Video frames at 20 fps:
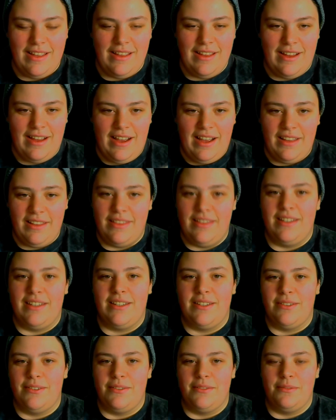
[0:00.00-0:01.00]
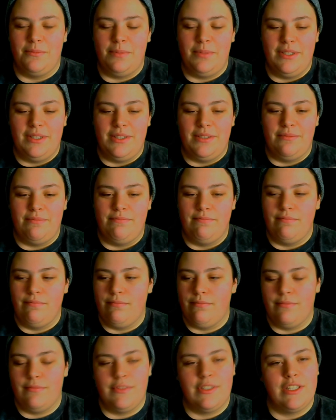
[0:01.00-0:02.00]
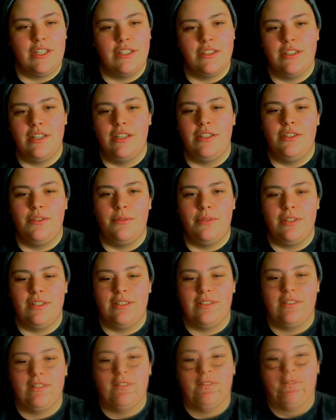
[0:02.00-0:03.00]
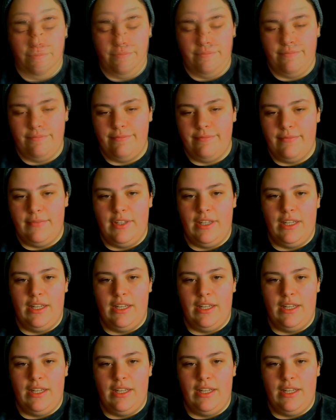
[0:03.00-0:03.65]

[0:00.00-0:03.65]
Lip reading: I think it'll be continuous and grow.